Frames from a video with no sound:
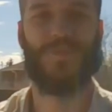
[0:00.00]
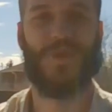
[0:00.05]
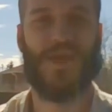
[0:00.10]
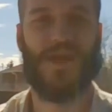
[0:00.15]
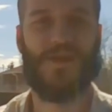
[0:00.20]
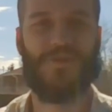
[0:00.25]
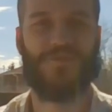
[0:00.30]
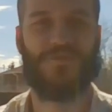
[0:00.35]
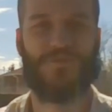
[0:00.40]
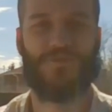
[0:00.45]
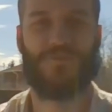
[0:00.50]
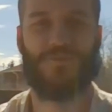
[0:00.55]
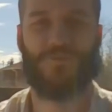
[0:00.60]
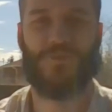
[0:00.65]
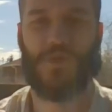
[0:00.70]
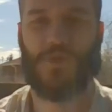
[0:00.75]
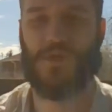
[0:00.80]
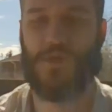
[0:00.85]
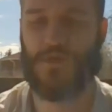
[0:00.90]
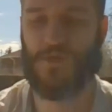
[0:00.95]
but yeah,
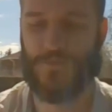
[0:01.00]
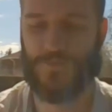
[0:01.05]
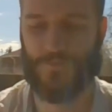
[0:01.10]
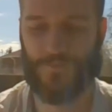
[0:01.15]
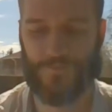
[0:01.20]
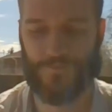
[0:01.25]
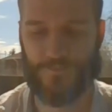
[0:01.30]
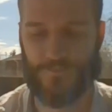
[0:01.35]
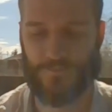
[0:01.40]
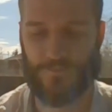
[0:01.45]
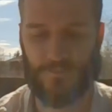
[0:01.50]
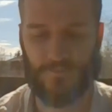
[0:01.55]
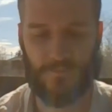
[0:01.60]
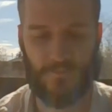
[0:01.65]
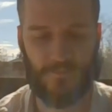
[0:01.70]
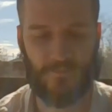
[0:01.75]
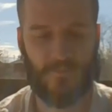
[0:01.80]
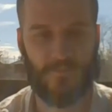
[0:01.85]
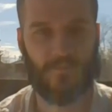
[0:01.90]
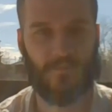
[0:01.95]
um,
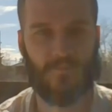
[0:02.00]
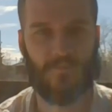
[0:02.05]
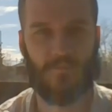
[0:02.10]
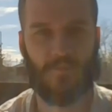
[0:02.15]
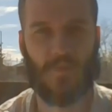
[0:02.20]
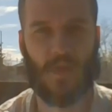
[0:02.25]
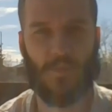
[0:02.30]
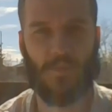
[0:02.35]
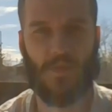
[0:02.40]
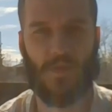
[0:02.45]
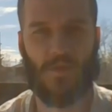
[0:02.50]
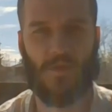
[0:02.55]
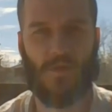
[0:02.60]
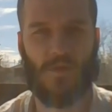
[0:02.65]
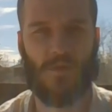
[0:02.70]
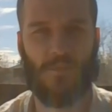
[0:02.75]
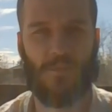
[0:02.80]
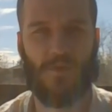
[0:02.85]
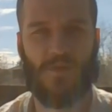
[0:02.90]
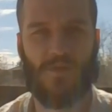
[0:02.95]

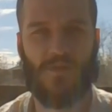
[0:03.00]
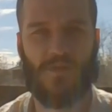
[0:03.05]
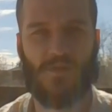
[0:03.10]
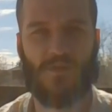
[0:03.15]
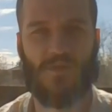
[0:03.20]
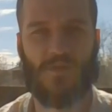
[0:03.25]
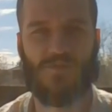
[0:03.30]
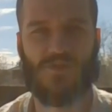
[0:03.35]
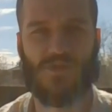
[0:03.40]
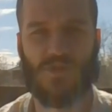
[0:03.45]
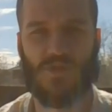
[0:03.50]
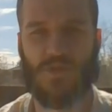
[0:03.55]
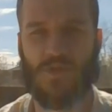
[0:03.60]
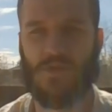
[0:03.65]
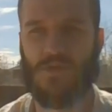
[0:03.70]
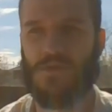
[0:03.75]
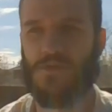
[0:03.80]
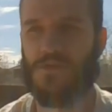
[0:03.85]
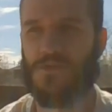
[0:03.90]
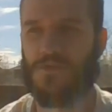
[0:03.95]
air, breathing, life's
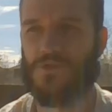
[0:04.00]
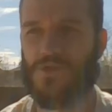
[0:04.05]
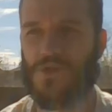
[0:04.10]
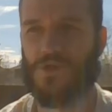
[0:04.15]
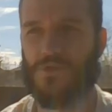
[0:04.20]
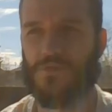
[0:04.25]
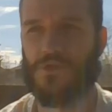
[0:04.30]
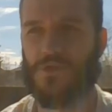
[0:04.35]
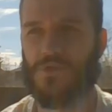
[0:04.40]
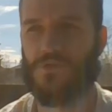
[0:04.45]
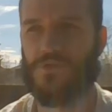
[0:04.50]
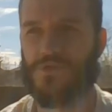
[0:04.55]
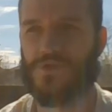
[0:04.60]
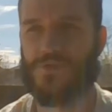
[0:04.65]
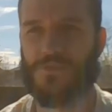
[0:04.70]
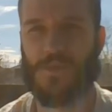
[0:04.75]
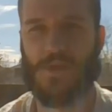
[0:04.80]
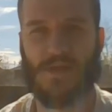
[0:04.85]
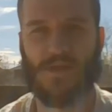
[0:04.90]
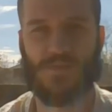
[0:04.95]
good. Trying to reduce
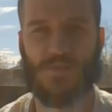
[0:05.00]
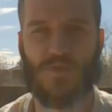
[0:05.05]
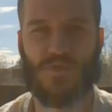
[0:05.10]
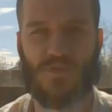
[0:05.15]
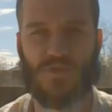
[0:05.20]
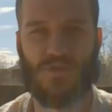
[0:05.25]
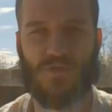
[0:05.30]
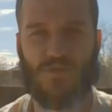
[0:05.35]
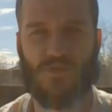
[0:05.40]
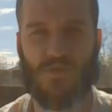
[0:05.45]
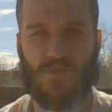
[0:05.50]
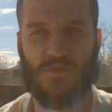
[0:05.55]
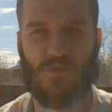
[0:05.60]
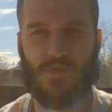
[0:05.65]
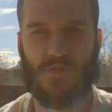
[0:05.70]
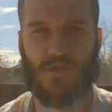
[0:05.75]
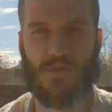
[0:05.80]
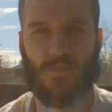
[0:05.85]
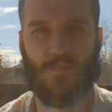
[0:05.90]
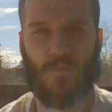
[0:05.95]
my exposure
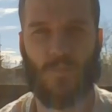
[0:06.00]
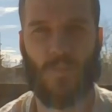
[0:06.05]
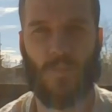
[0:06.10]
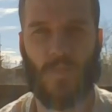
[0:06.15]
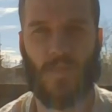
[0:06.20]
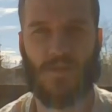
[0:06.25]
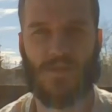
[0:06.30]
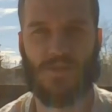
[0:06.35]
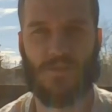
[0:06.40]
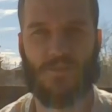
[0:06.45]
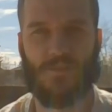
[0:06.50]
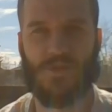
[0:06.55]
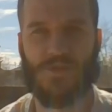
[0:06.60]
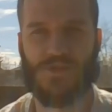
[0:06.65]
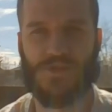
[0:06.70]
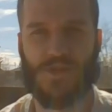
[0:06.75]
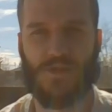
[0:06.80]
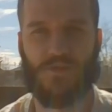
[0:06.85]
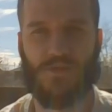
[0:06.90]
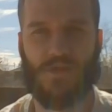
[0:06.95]
to some of the
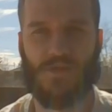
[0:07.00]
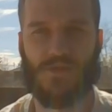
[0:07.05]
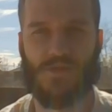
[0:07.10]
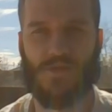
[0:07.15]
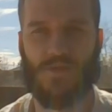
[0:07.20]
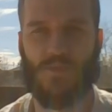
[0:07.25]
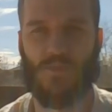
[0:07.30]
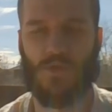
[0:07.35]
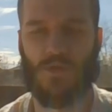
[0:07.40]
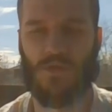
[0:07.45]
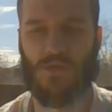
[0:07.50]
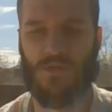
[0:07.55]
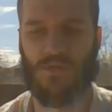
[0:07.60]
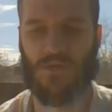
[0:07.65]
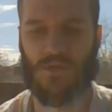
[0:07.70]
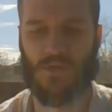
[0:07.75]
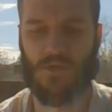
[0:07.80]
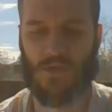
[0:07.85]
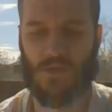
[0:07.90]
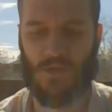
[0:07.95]
sick things of the world
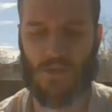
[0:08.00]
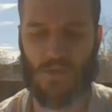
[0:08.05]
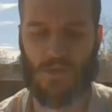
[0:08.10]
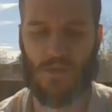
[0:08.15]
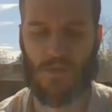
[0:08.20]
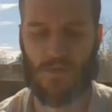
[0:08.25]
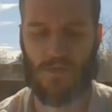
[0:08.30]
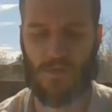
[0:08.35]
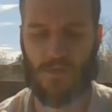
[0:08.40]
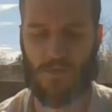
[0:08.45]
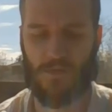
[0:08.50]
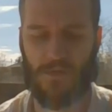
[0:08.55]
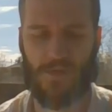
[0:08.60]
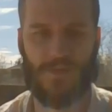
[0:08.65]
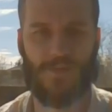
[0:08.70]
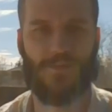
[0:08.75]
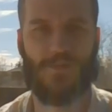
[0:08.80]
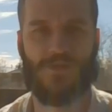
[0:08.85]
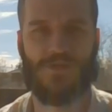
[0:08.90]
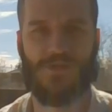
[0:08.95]
and get
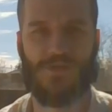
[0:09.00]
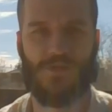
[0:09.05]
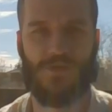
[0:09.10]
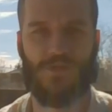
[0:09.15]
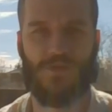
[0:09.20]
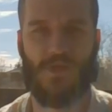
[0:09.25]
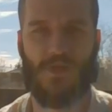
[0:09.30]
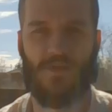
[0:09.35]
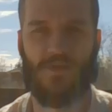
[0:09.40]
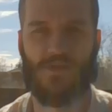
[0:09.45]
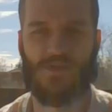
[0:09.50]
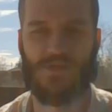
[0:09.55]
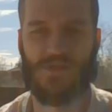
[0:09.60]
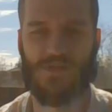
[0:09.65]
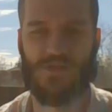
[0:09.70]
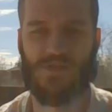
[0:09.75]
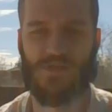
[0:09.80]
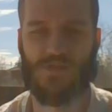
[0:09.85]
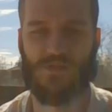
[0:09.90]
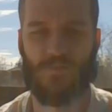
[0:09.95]
the message out to others
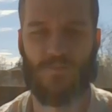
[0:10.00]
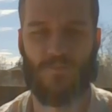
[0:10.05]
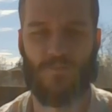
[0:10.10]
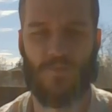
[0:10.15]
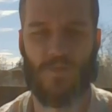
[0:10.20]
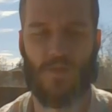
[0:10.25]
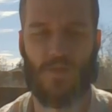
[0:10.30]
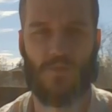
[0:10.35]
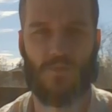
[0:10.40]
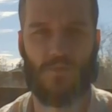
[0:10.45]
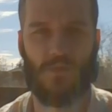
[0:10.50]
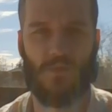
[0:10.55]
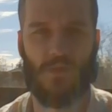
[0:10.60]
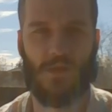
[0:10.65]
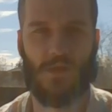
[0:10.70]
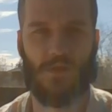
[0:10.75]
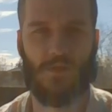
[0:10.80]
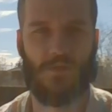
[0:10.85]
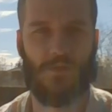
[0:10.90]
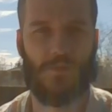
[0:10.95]
because
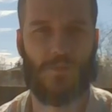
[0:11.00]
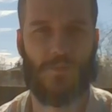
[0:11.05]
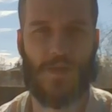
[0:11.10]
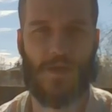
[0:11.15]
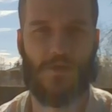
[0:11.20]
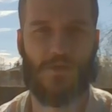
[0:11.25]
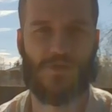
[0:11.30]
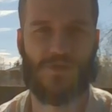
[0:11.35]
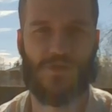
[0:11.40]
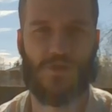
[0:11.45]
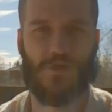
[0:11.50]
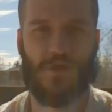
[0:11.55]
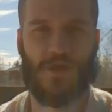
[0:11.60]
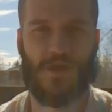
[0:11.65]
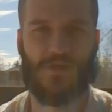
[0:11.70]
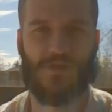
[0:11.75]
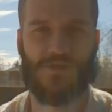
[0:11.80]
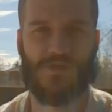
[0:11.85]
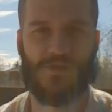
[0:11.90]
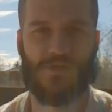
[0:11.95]
really the power's in our
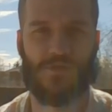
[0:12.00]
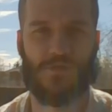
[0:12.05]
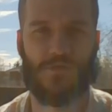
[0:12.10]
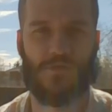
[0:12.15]
hands.